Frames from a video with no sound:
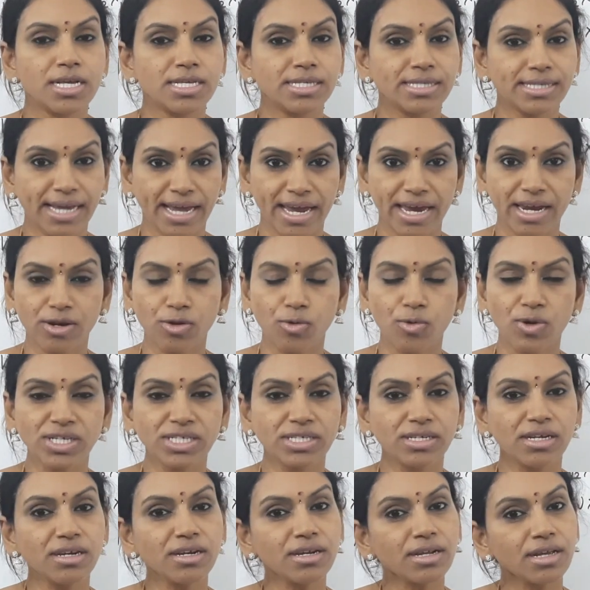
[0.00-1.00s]
Second
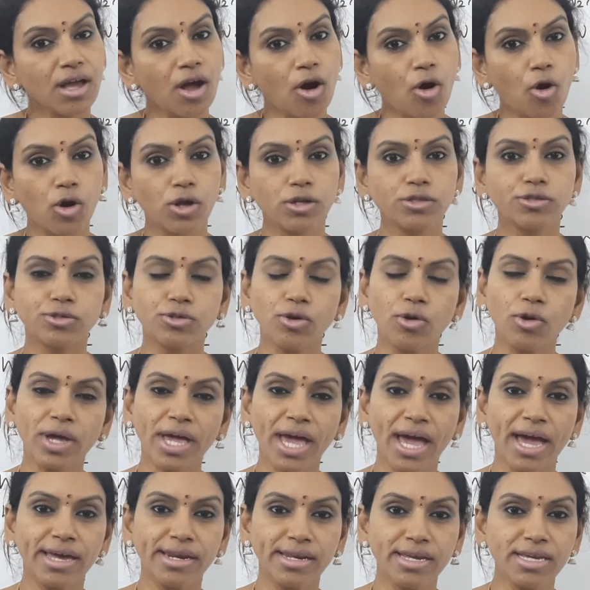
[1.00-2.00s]
question also
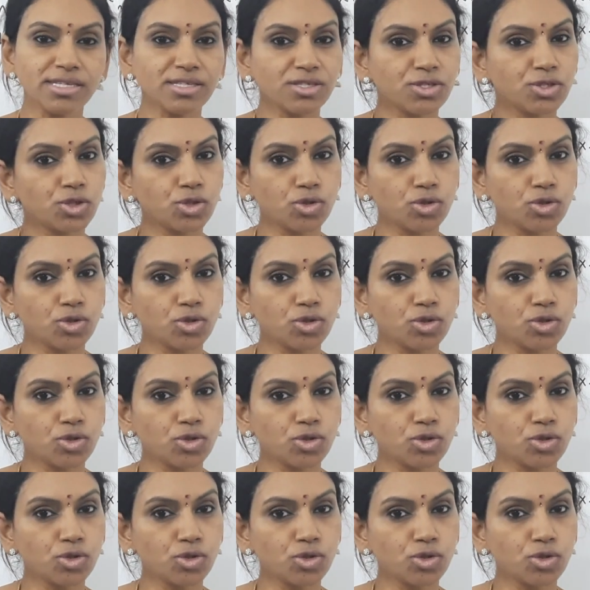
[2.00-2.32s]
carries